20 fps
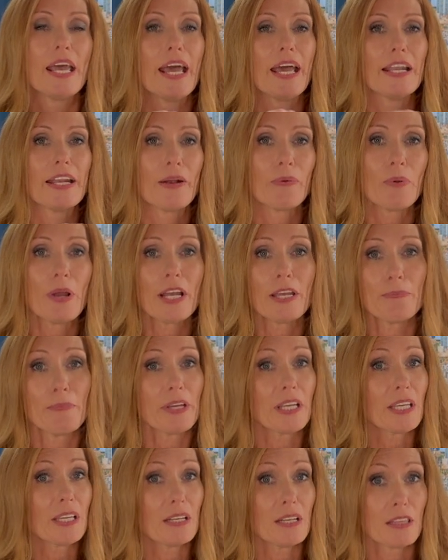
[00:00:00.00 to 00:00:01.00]
And I
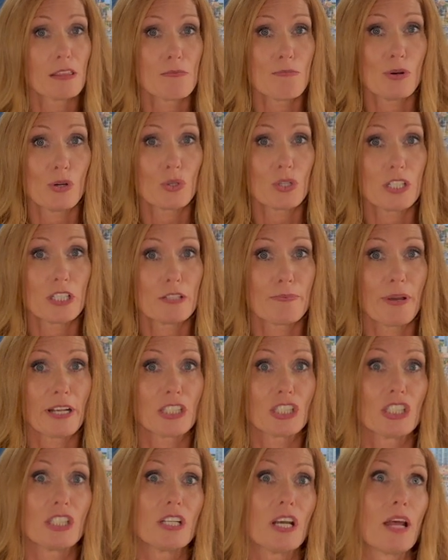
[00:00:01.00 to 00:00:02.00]
recommend getting the mold
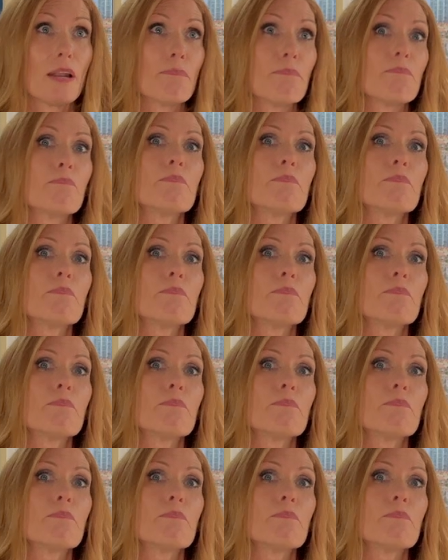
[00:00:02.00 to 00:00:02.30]
inspection done